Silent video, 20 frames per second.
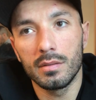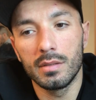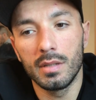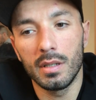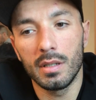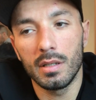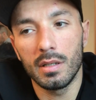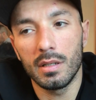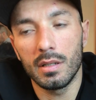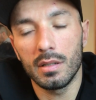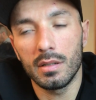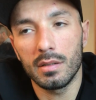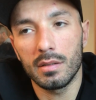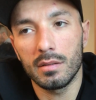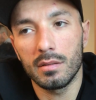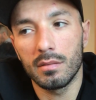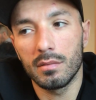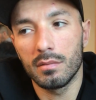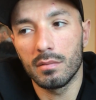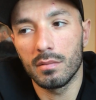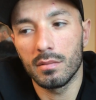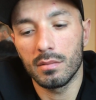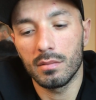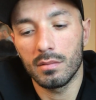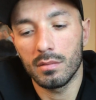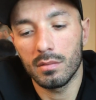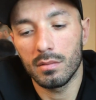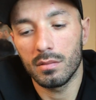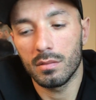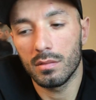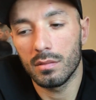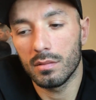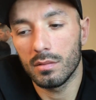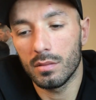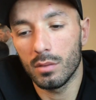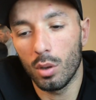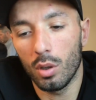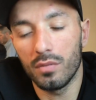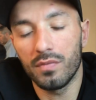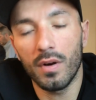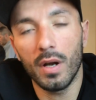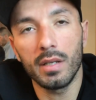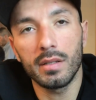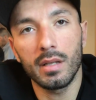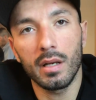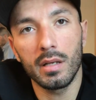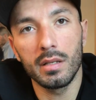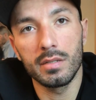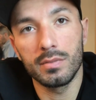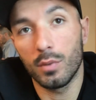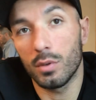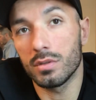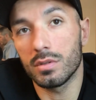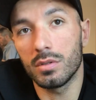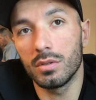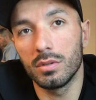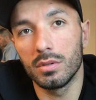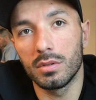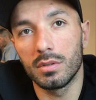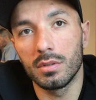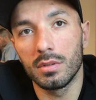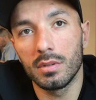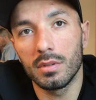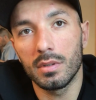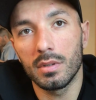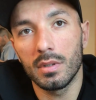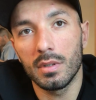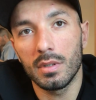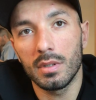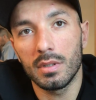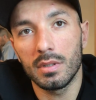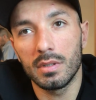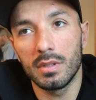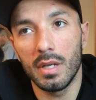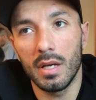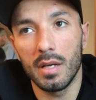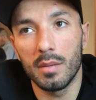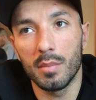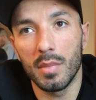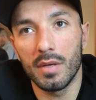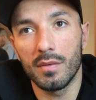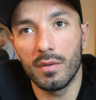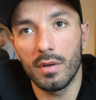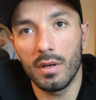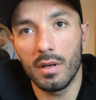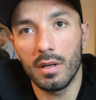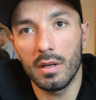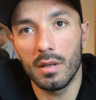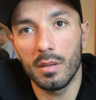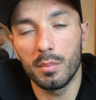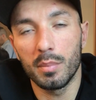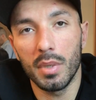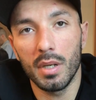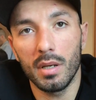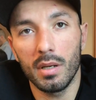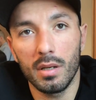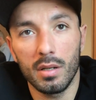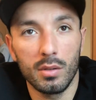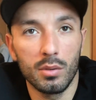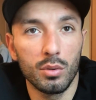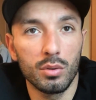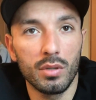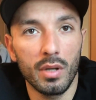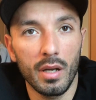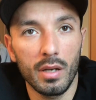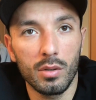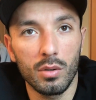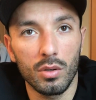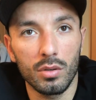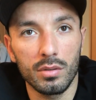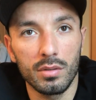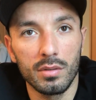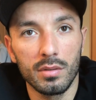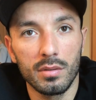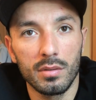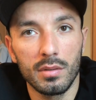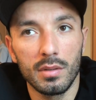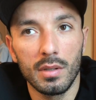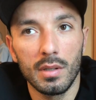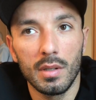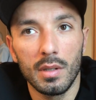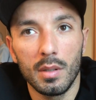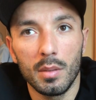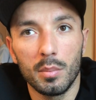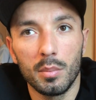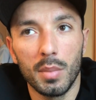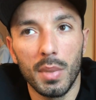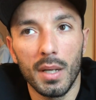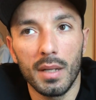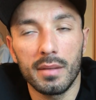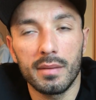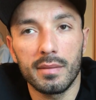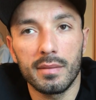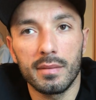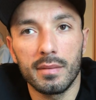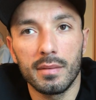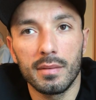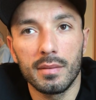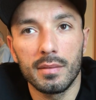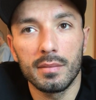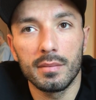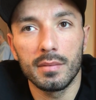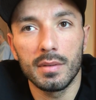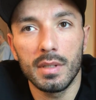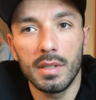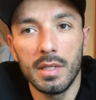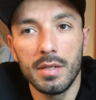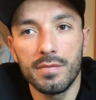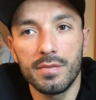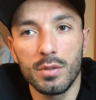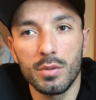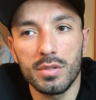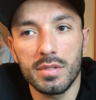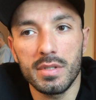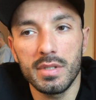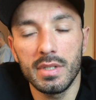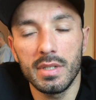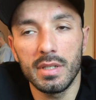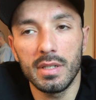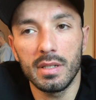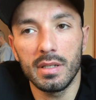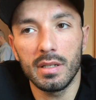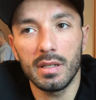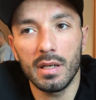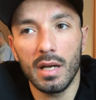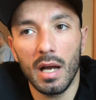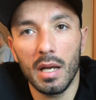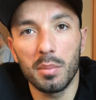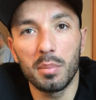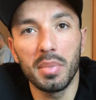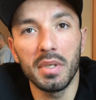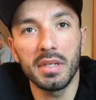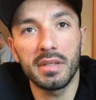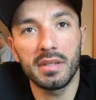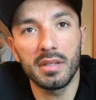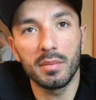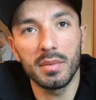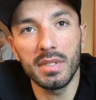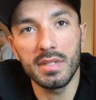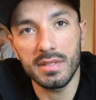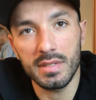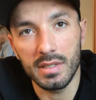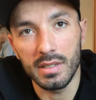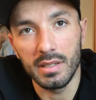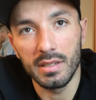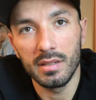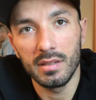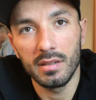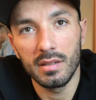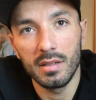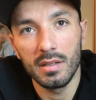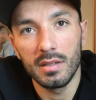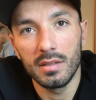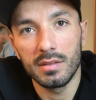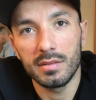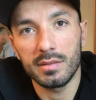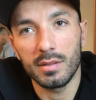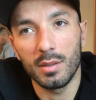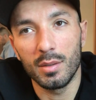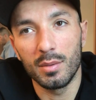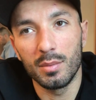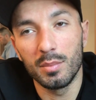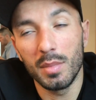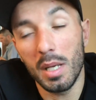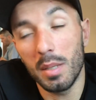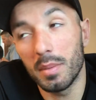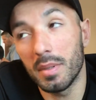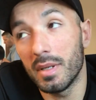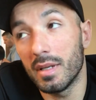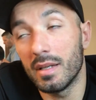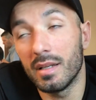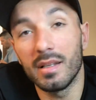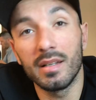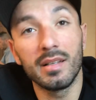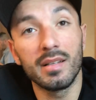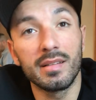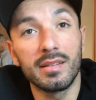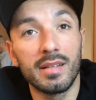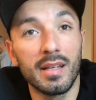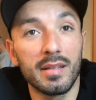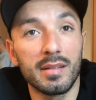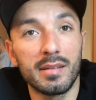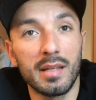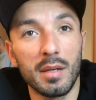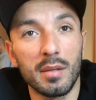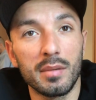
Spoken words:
the whole fighter it was good. They have a good record, but if you see I beat him easily, so maybe they